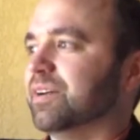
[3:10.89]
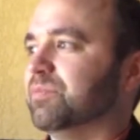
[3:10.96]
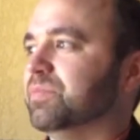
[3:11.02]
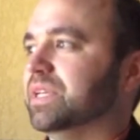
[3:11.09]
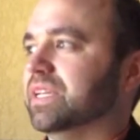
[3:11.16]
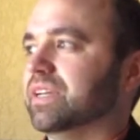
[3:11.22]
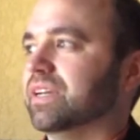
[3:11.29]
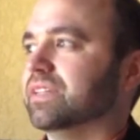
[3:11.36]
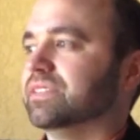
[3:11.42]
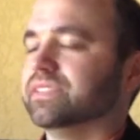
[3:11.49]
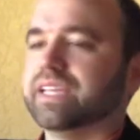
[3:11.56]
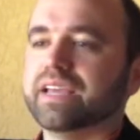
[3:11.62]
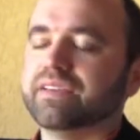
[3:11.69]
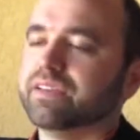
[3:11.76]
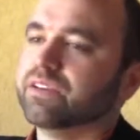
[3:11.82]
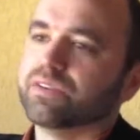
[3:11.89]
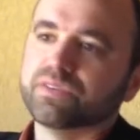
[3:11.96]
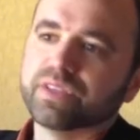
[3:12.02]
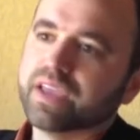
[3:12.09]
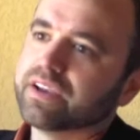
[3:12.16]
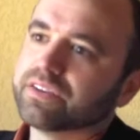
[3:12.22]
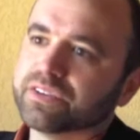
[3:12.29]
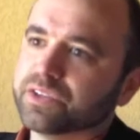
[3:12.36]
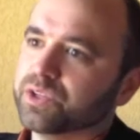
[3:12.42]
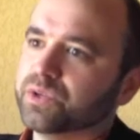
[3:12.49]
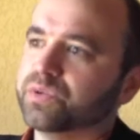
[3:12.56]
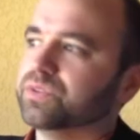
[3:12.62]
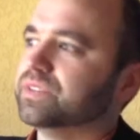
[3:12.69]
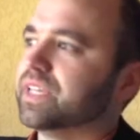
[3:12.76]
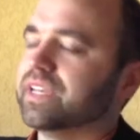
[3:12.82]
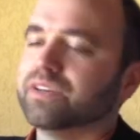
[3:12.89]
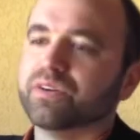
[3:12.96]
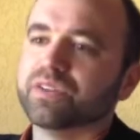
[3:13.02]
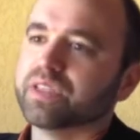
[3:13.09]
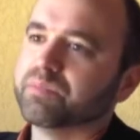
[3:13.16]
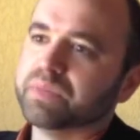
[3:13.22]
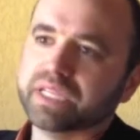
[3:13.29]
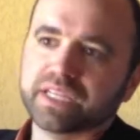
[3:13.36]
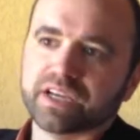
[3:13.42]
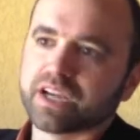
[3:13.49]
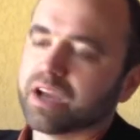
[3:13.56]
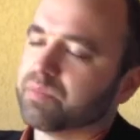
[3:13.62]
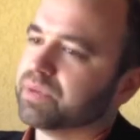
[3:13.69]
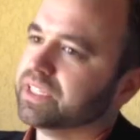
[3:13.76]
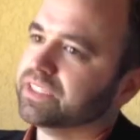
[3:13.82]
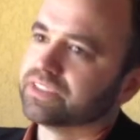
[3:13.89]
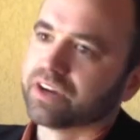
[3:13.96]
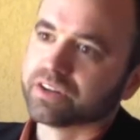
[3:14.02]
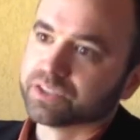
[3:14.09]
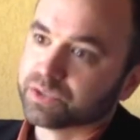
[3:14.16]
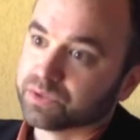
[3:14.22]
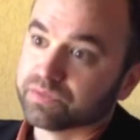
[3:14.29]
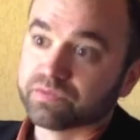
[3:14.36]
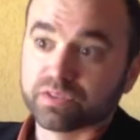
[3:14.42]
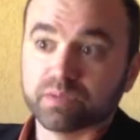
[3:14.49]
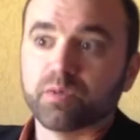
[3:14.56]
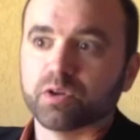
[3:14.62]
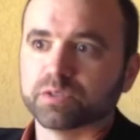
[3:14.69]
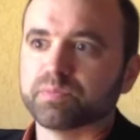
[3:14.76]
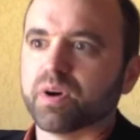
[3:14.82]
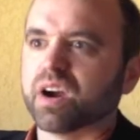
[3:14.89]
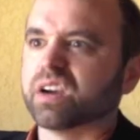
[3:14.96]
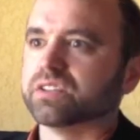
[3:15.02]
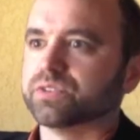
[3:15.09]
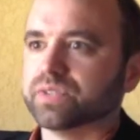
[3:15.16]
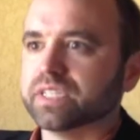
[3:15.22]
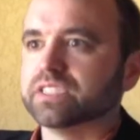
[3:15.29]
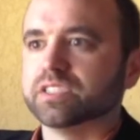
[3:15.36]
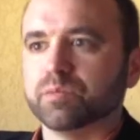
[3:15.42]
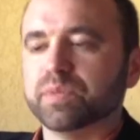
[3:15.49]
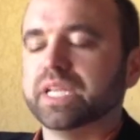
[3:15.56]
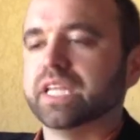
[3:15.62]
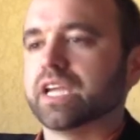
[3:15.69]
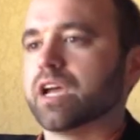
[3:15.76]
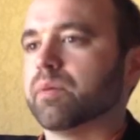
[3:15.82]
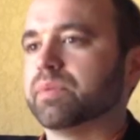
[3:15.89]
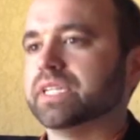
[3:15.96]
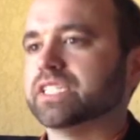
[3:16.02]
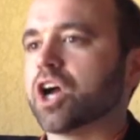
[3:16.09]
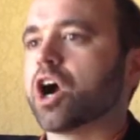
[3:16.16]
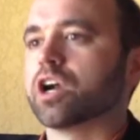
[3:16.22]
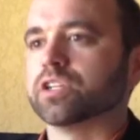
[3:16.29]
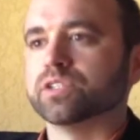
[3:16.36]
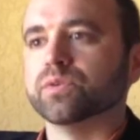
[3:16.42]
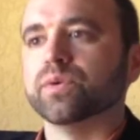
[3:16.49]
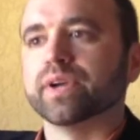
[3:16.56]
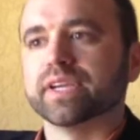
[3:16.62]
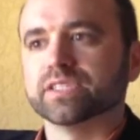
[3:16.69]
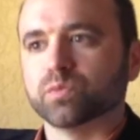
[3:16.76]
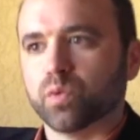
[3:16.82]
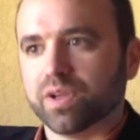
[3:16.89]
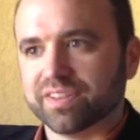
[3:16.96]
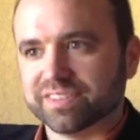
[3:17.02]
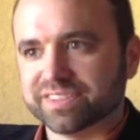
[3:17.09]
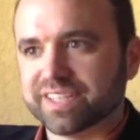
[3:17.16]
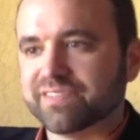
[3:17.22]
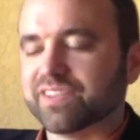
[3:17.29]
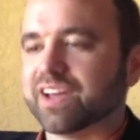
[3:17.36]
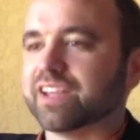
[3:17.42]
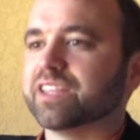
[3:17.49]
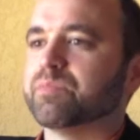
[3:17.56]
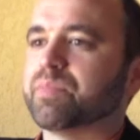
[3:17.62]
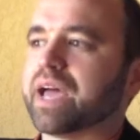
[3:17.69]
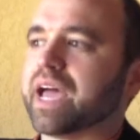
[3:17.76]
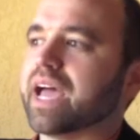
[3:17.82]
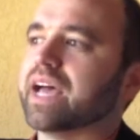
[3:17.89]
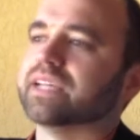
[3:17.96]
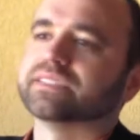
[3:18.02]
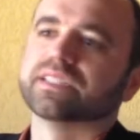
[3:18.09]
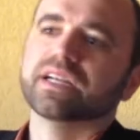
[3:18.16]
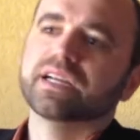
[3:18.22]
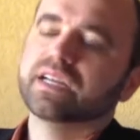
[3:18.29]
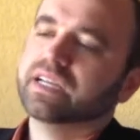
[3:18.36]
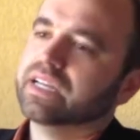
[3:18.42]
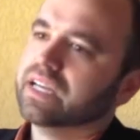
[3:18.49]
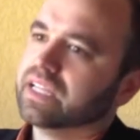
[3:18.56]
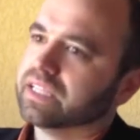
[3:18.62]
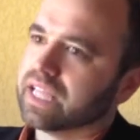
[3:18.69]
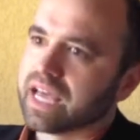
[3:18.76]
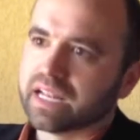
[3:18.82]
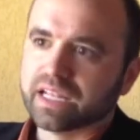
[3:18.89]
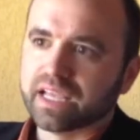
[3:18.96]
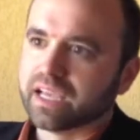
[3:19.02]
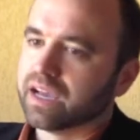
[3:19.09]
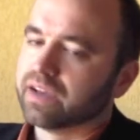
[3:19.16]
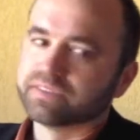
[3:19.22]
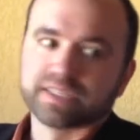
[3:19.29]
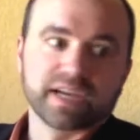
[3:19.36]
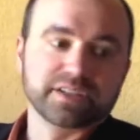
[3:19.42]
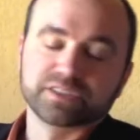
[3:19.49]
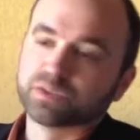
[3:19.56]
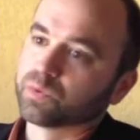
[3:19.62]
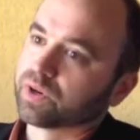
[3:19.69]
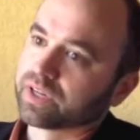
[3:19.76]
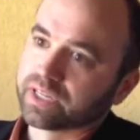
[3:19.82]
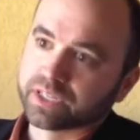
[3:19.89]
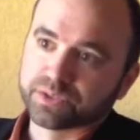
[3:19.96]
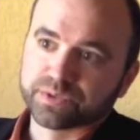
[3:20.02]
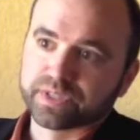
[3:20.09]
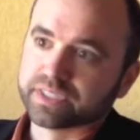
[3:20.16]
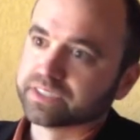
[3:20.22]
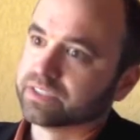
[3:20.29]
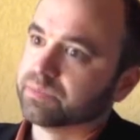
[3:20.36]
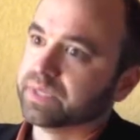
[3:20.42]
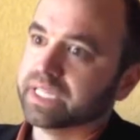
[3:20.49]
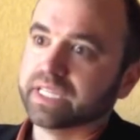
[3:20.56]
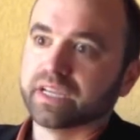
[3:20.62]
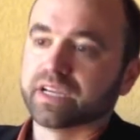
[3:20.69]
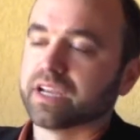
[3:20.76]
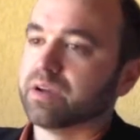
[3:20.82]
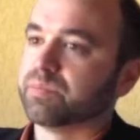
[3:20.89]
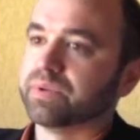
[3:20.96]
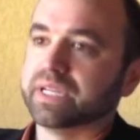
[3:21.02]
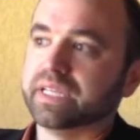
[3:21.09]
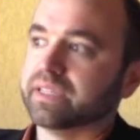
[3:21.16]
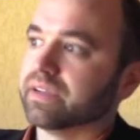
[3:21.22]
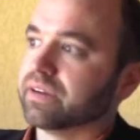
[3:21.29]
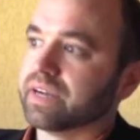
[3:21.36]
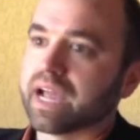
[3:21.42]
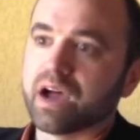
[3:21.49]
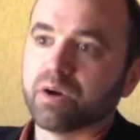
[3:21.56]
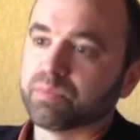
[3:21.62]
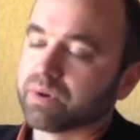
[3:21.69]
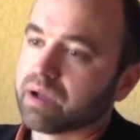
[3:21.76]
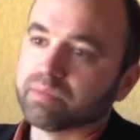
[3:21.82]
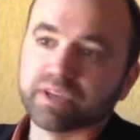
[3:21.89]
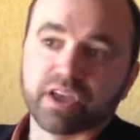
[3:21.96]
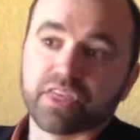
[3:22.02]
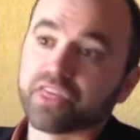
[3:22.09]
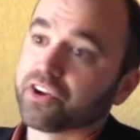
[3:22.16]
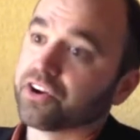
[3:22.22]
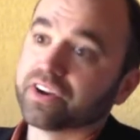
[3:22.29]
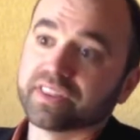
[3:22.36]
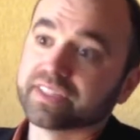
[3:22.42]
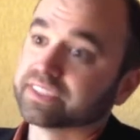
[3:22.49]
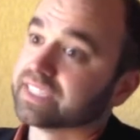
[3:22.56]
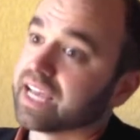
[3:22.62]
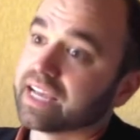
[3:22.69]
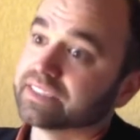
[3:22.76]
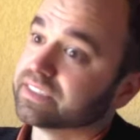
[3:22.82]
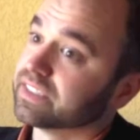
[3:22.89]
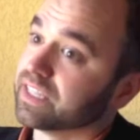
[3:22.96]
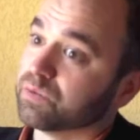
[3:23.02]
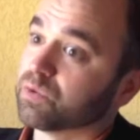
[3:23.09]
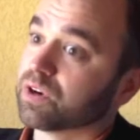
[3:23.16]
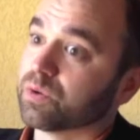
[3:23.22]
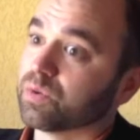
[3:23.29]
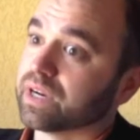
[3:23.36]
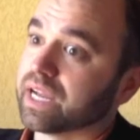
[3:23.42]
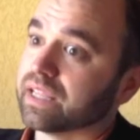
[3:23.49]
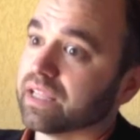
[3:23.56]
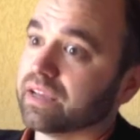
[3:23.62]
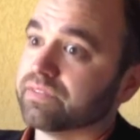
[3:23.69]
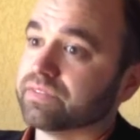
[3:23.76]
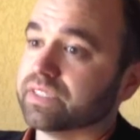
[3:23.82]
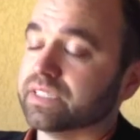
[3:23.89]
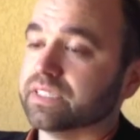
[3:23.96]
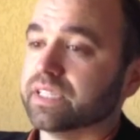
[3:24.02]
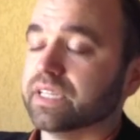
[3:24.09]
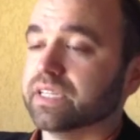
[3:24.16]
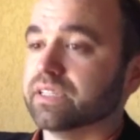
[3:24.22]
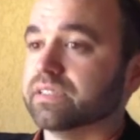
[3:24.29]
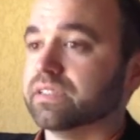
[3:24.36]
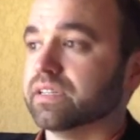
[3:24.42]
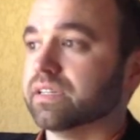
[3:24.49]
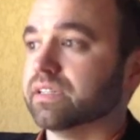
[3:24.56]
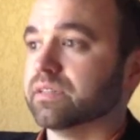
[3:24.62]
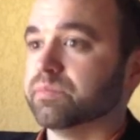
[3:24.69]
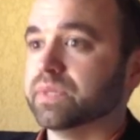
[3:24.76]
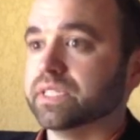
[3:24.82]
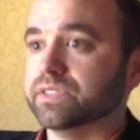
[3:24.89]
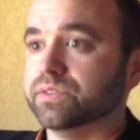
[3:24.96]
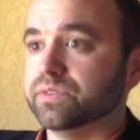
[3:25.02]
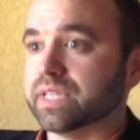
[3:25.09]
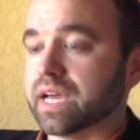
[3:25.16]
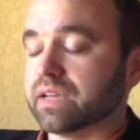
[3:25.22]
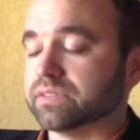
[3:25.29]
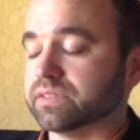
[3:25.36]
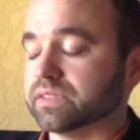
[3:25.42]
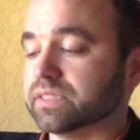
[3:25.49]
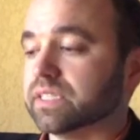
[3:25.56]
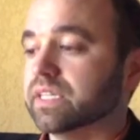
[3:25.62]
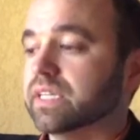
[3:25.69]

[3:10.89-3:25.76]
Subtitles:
because they hear the news, they know that media companies aren't doing, for the most part, traditional media companies aren't doing as well as they've done in the past. A lot of layoffs. I used to work at a traditional media company. They're now probably a third of the size that they were when I left in the mid-2000s.